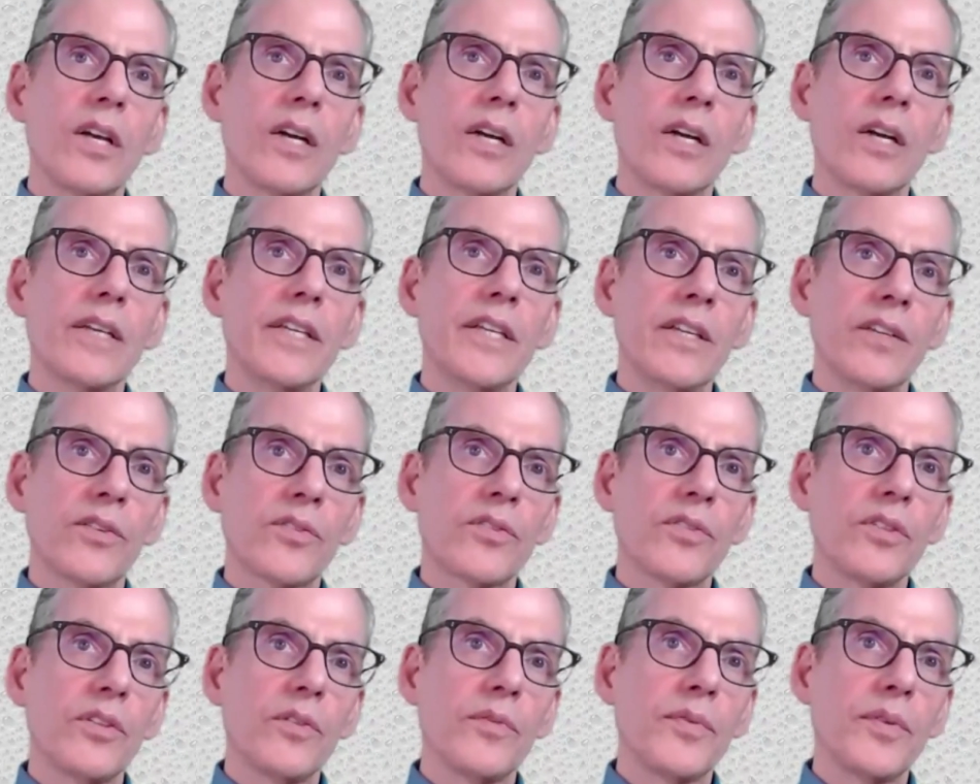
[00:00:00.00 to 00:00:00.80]

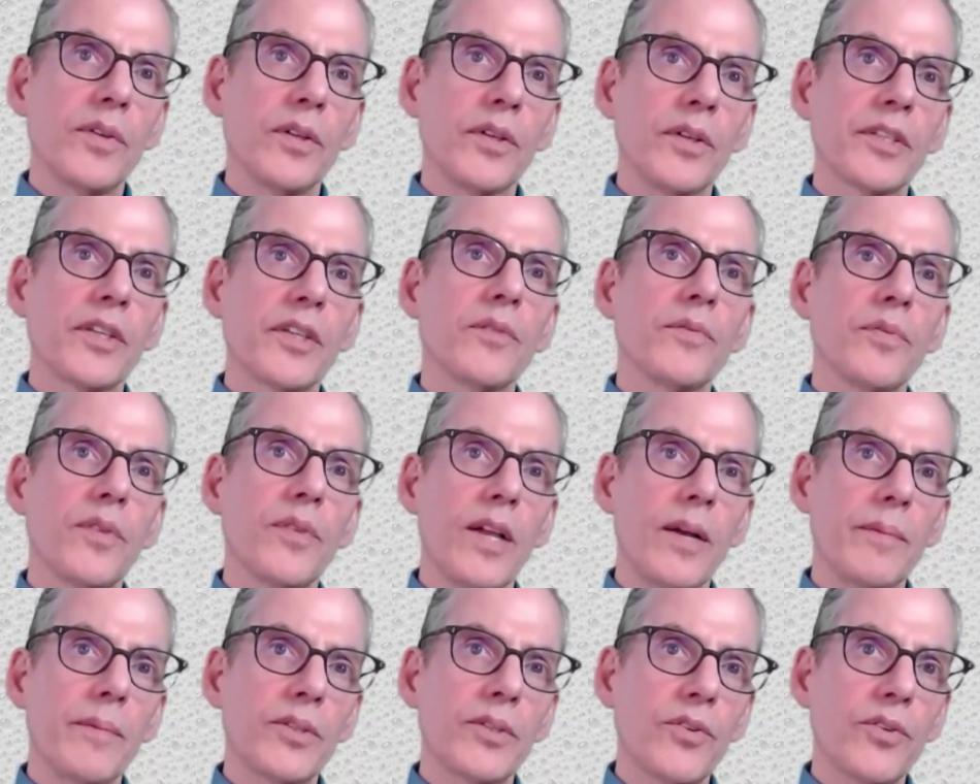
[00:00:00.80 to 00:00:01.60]
eosinophilic
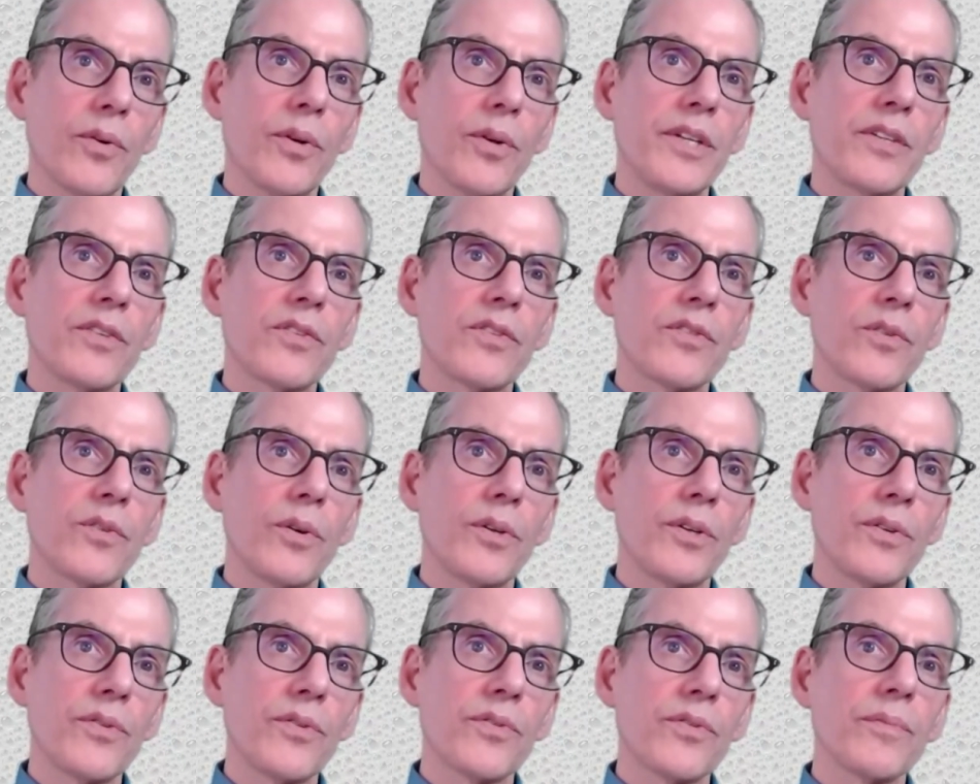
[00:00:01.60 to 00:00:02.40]
inflammatory
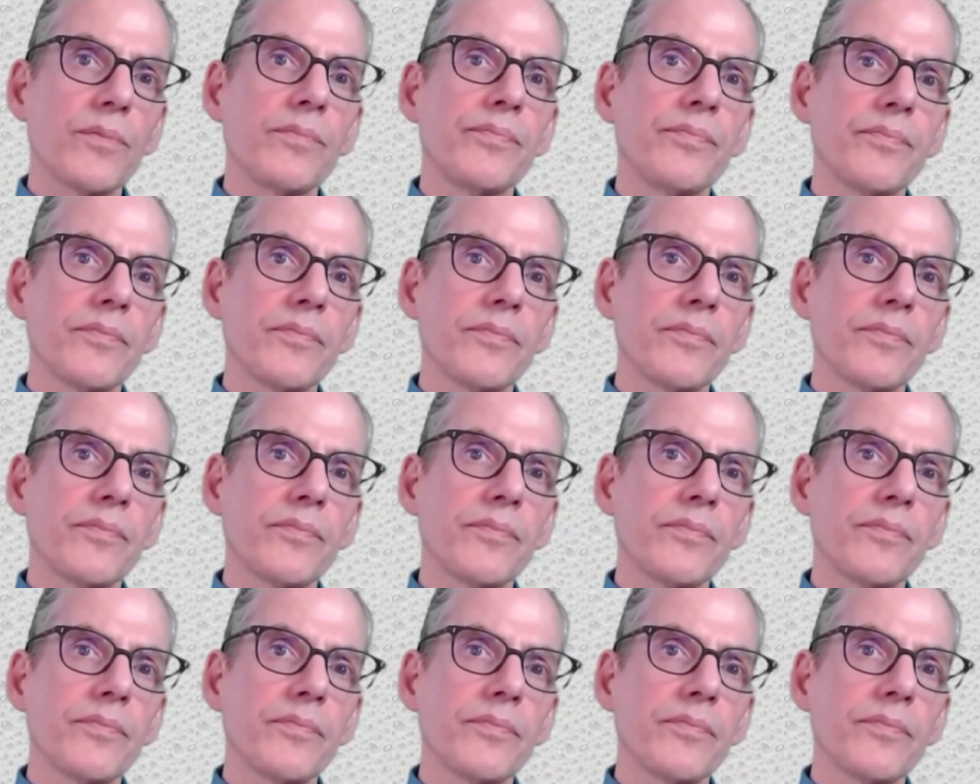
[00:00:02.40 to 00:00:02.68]
disorders.